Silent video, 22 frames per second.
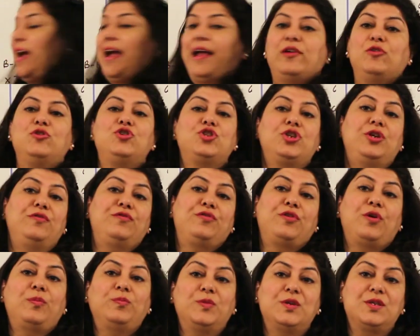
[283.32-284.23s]
halogen
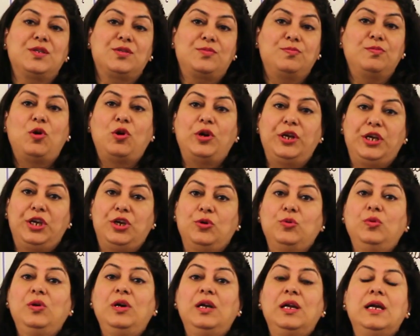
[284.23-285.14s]
from this
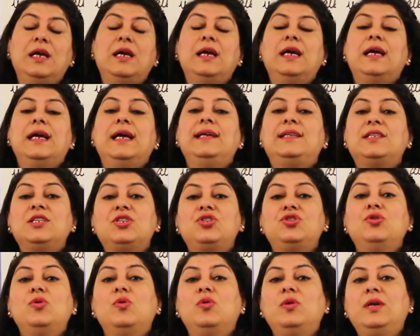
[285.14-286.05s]
molecule, it
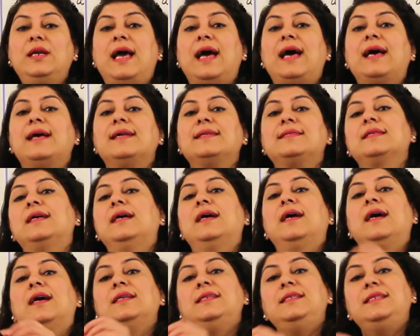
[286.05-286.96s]
is known as
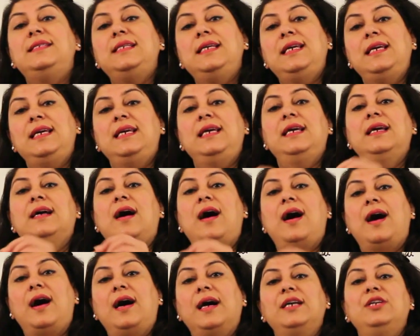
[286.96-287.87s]
a
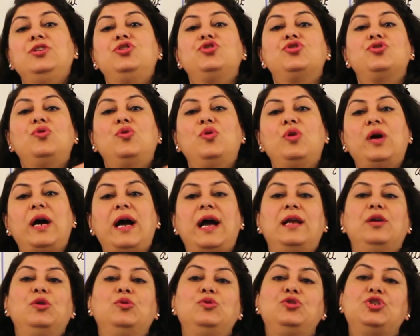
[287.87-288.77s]

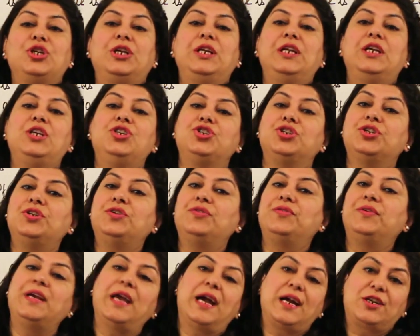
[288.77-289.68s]

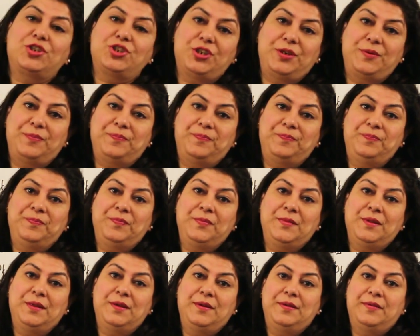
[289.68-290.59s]
dehydrohalogenation reaction,
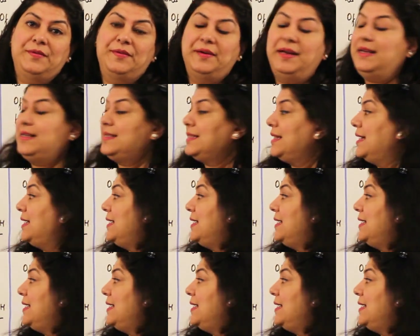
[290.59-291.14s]
right?